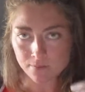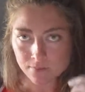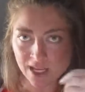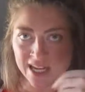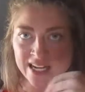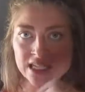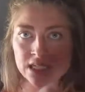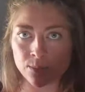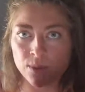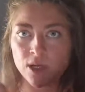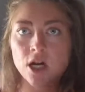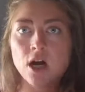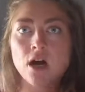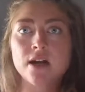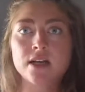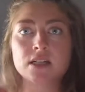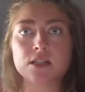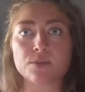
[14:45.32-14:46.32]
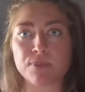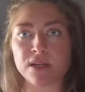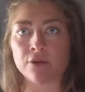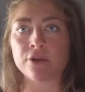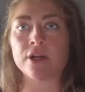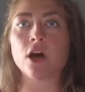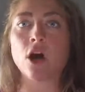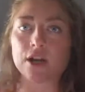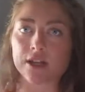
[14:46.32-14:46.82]
antibiotics
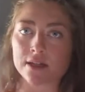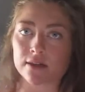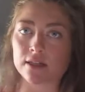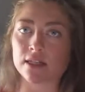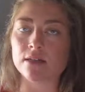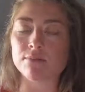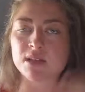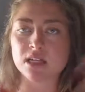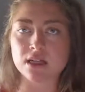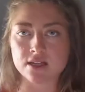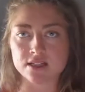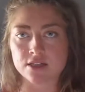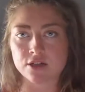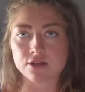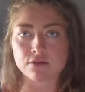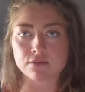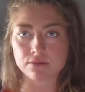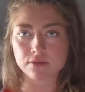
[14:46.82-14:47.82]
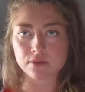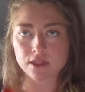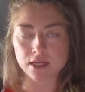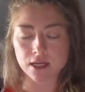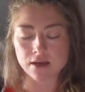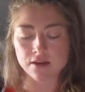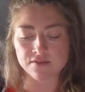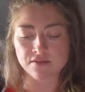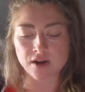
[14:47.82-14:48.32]
periodically because they're
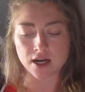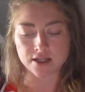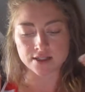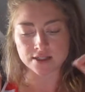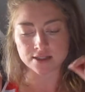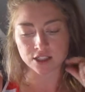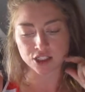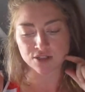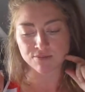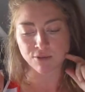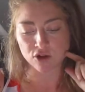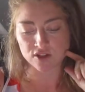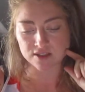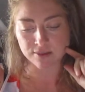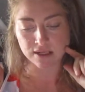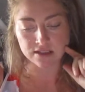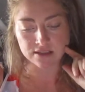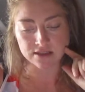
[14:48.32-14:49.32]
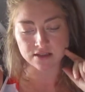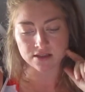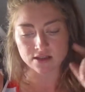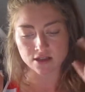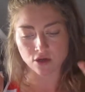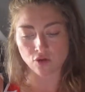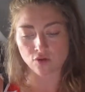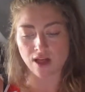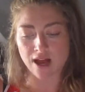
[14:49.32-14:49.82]
confined in such small spaces.
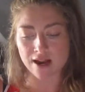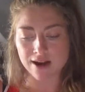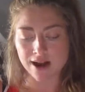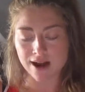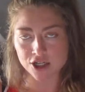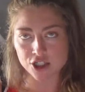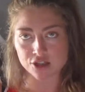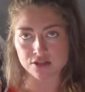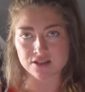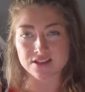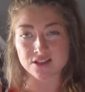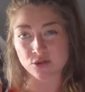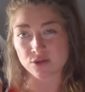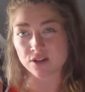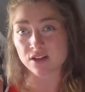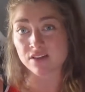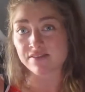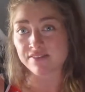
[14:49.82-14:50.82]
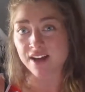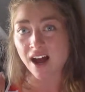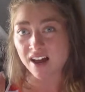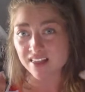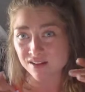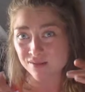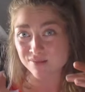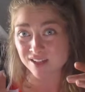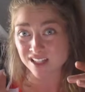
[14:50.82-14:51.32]
So that actually is stored in the fat,
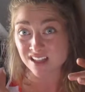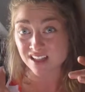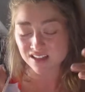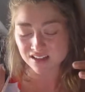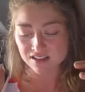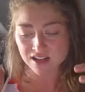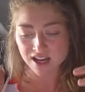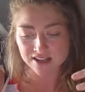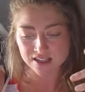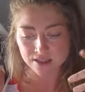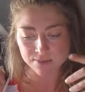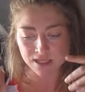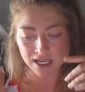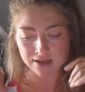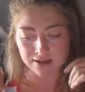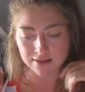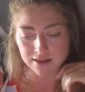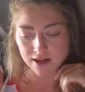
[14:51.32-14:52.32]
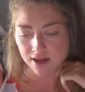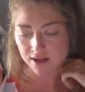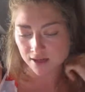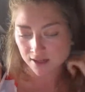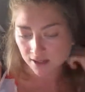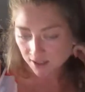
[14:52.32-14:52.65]
and then we end up getting that.